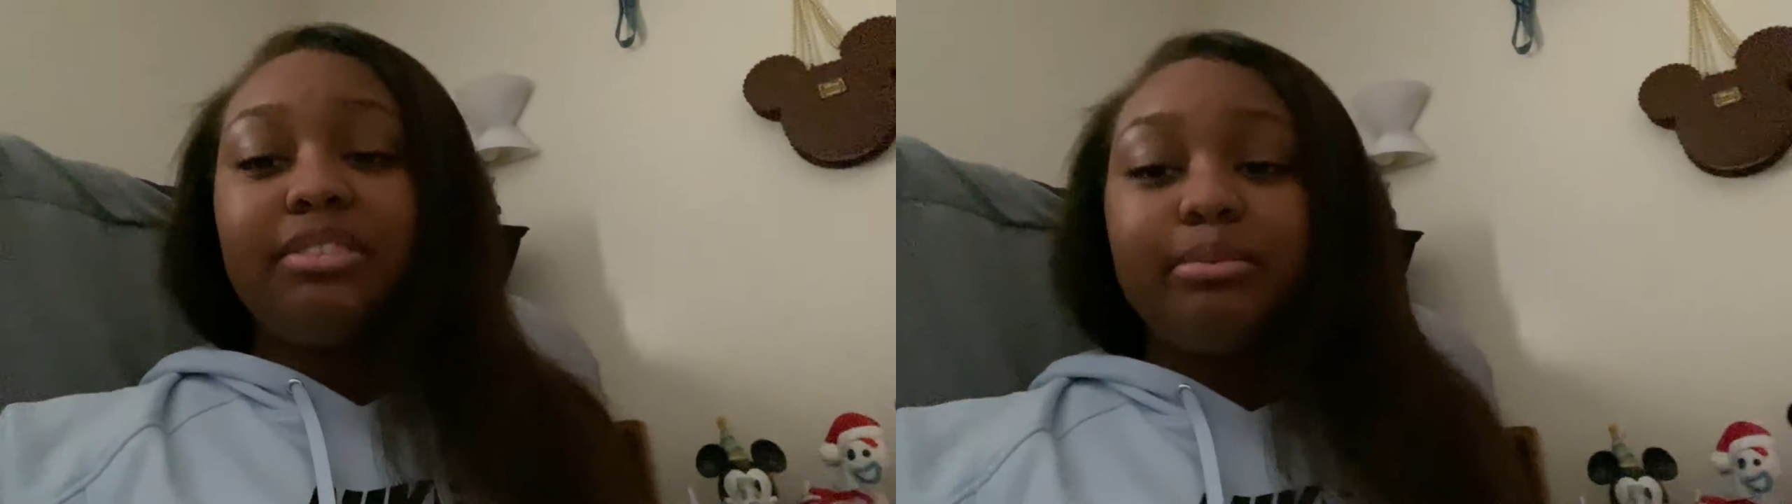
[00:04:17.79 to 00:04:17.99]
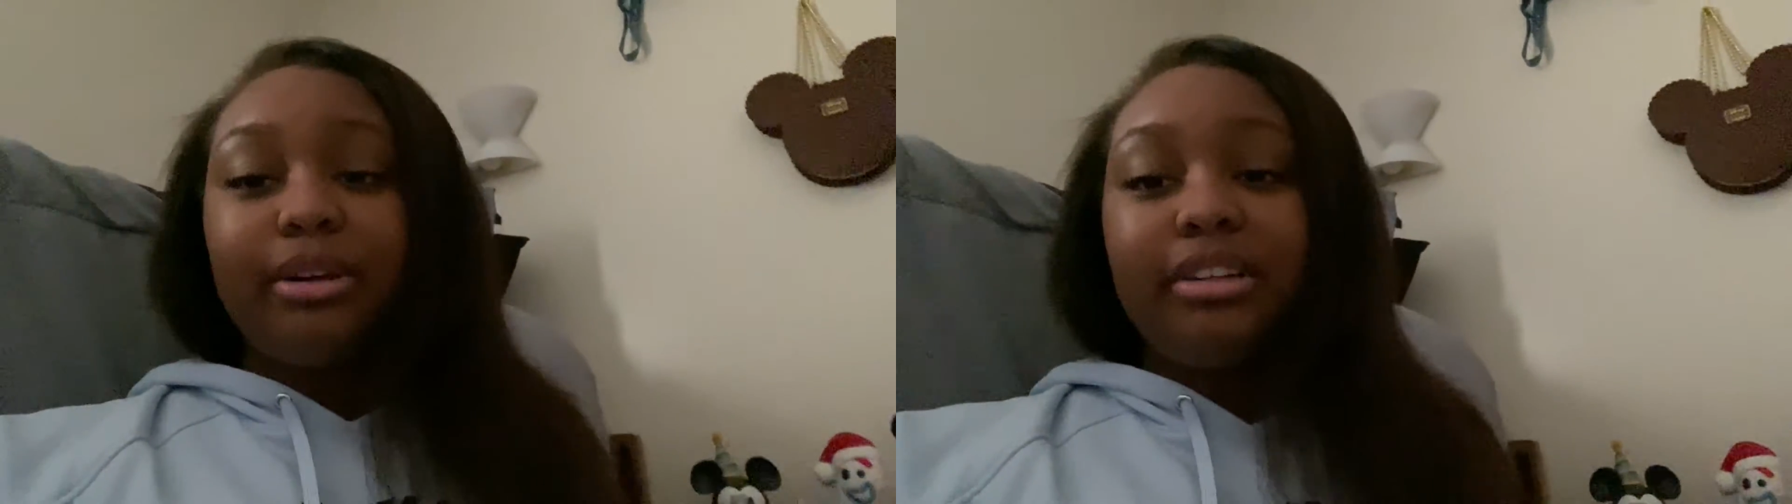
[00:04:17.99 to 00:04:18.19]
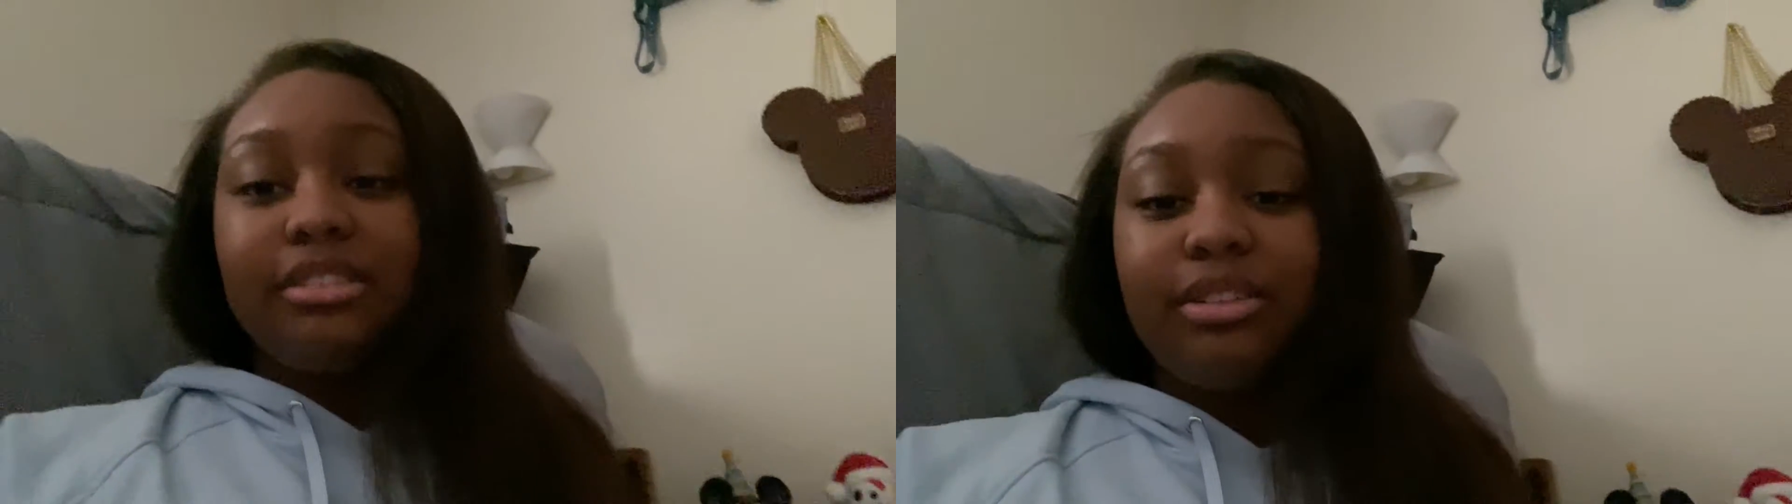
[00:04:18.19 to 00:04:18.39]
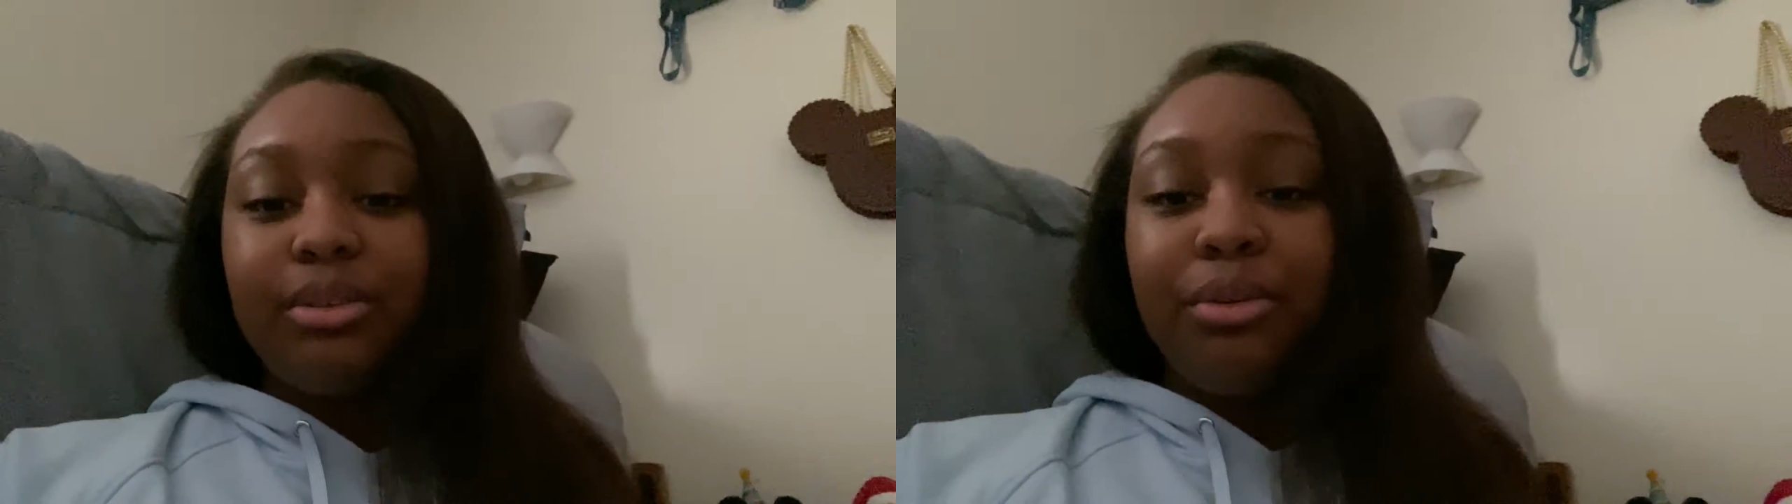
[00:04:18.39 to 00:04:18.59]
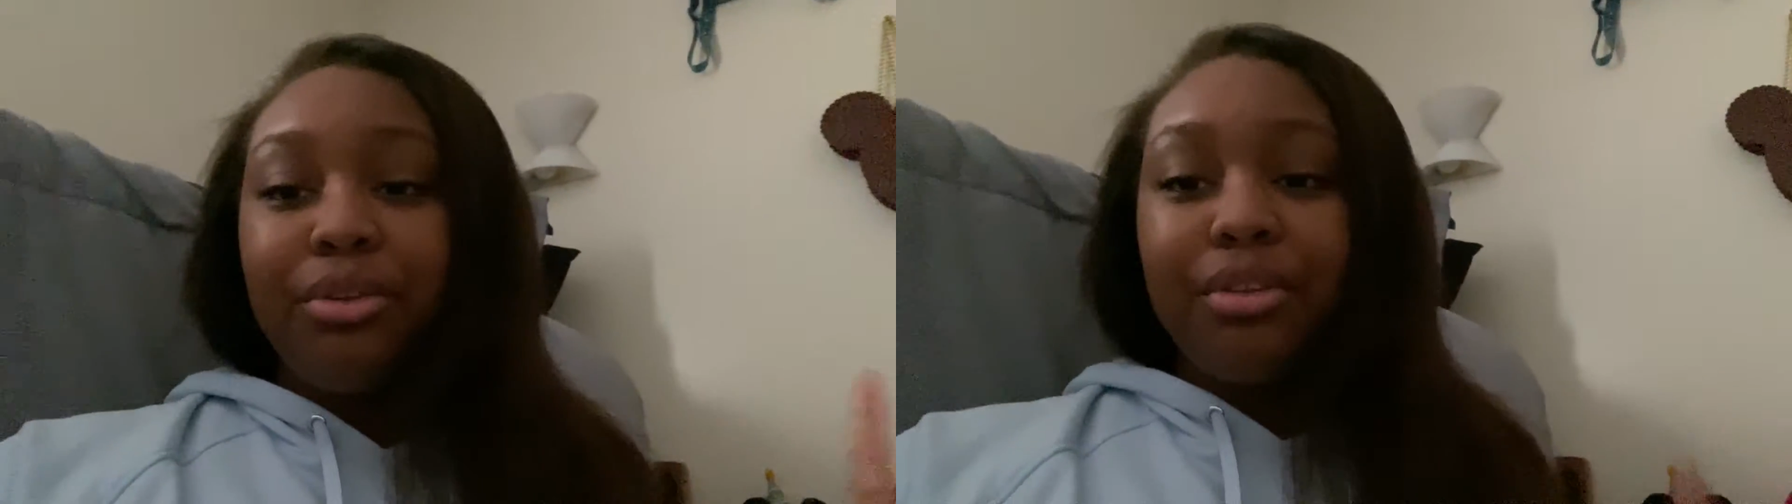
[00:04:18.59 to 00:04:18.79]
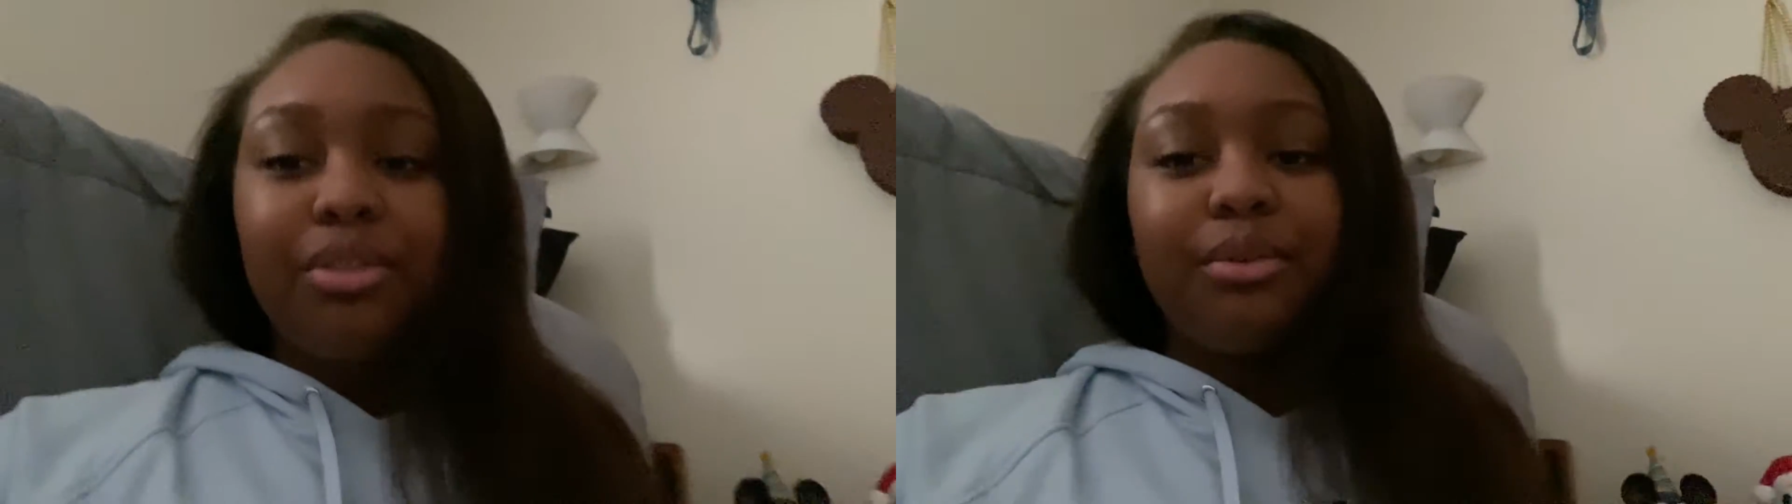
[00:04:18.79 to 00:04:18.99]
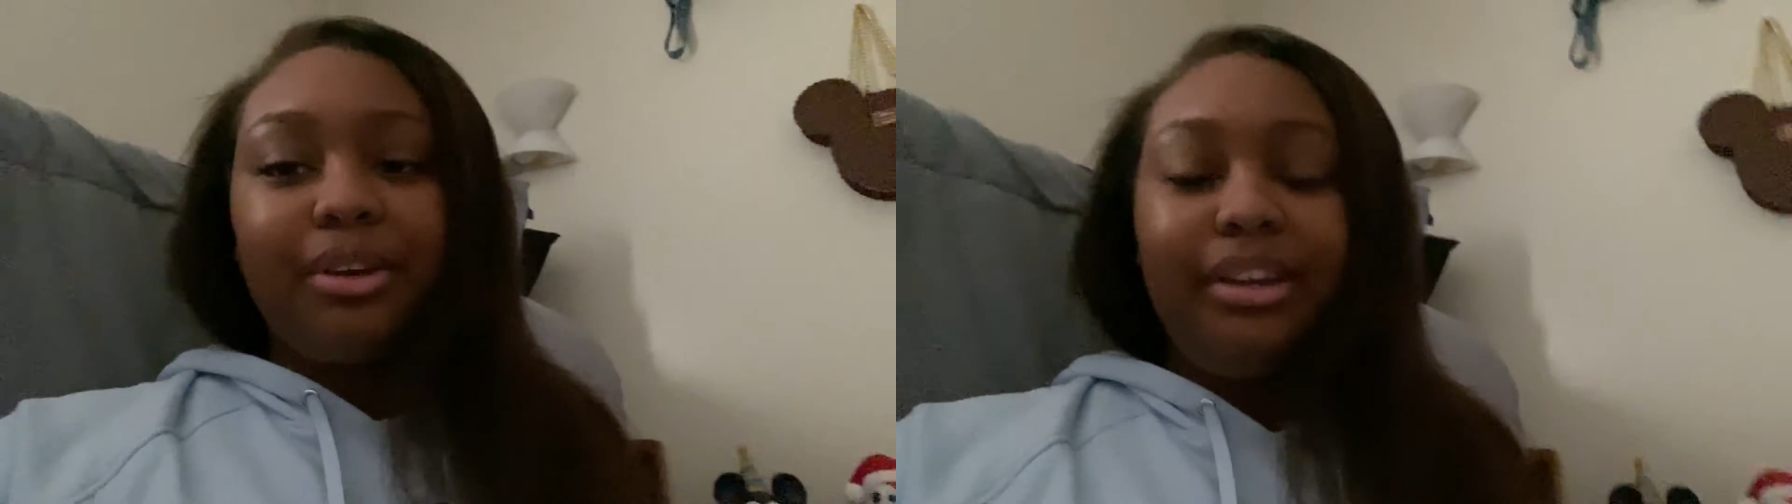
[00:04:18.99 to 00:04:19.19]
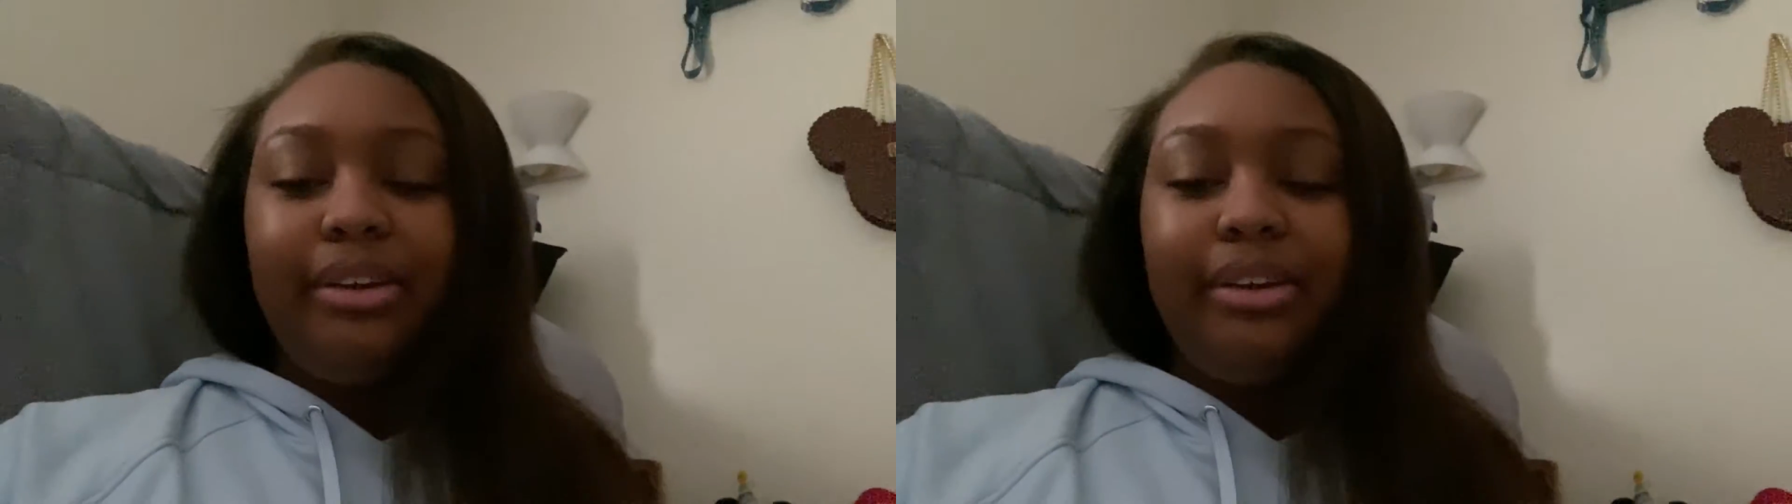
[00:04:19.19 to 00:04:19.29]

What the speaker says: break until 3.